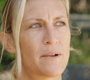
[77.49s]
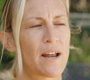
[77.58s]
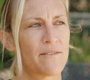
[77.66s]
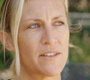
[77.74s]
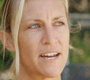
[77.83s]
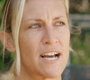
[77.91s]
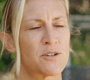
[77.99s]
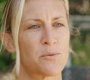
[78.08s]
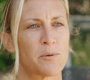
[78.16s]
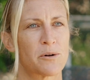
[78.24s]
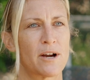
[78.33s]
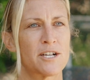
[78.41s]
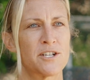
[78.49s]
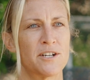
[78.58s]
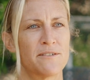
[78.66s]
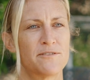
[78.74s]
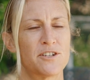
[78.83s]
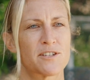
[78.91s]
kind of the natural
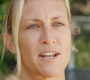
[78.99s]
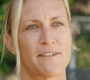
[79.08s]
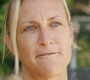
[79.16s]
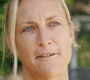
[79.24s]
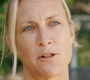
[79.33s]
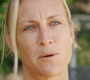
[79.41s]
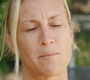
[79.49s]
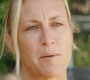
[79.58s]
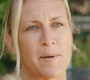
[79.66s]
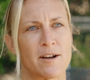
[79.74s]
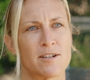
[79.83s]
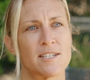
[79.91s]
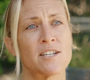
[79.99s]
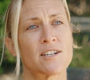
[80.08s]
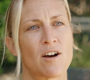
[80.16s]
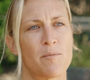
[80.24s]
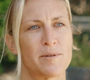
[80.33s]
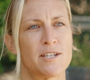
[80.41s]
progression of just kind of following my parents
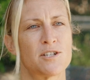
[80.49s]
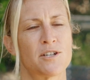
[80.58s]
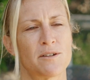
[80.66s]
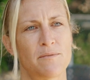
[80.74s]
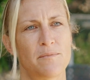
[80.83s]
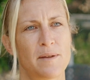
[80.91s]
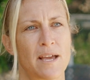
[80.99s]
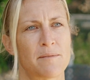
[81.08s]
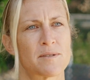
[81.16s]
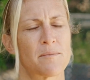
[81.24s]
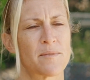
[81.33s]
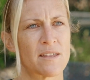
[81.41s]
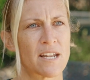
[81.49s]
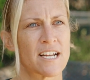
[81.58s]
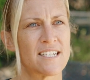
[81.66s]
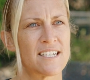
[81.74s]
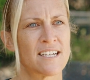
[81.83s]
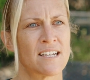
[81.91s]
into competition became something that
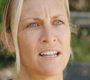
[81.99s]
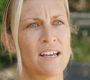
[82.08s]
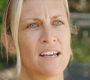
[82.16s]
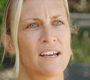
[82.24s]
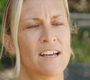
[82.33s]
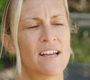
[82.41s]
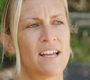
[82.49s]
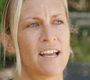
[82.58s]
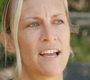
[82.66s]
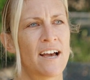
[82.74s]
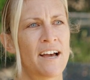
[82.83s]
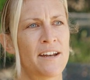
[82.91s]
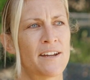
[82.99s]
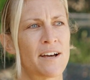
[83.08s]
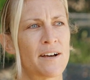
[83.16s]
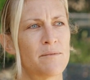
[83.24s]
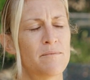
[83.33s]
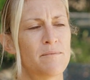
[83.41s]
I did.
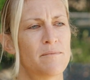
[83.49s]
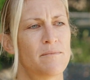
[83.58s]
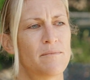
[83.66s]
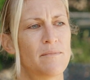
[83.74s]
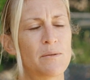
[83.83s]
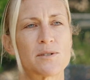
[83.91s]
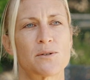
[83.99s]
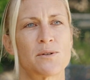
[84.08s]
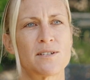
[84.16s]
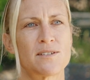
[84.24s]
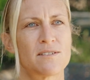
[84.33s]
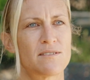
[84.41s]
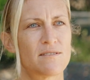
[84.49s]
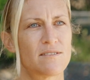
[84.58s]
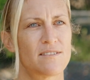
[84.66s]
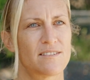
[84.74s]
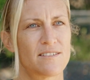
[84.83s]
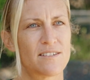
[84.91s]
And it was always
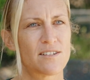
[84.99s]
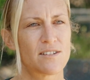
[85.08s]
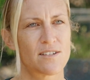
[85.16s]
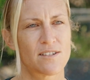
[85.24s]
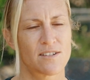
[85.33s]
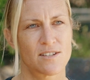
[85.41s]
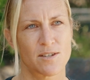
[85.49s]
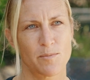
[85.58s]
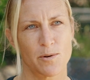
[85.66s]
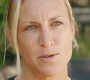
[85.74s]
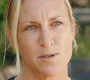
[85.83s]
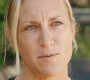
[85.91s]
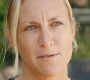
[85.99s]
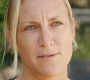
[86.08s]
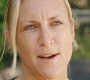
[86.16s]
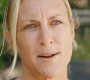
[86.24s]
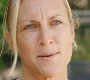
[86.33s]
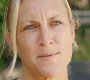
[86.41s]
supposed to be
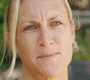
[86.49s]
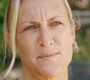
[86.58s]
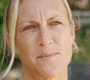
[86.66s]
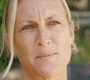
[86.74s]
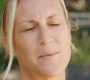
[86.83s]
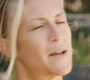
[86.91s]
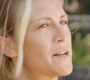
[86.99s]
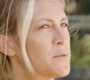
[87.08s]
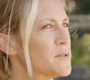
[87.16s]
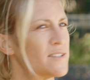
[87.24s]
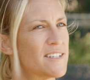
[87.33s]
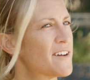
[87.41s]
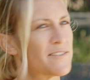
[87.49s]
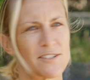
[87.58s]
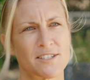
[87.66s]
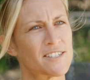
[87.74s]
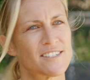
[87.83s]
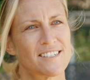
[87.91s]
fun, but it was
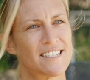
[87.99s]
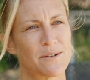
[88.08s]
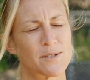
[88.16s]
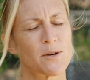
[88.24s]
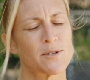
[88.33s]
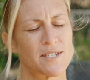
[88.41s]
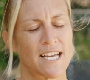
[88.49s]
always